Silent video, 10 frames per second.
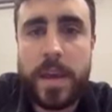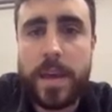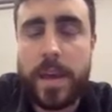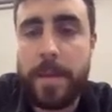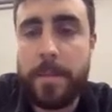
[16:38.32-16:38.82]

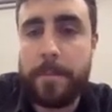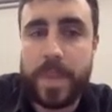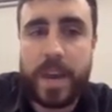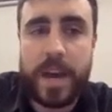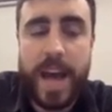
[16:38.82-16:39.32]
And
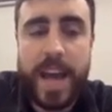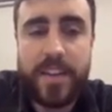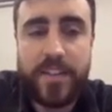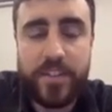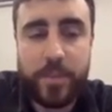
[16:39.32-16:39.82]

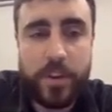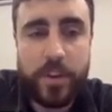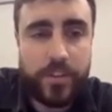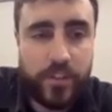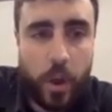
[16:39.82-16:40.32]
I just
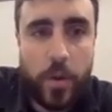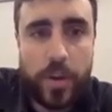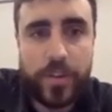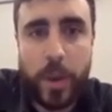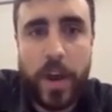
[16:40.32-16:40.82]
wanted to show
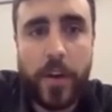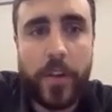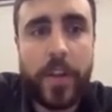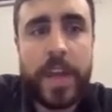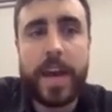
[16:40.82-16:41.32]
as
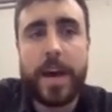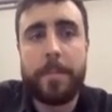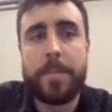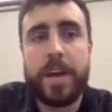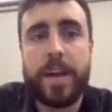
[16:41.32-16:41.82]
well,
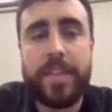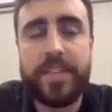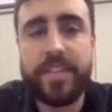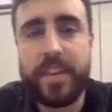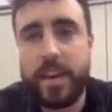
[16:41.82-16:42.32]

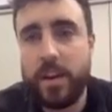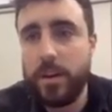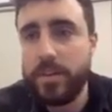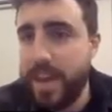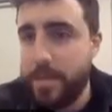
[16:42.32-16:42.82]
this is an
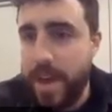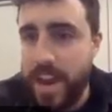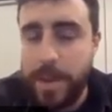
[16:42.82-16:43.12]
old campaign.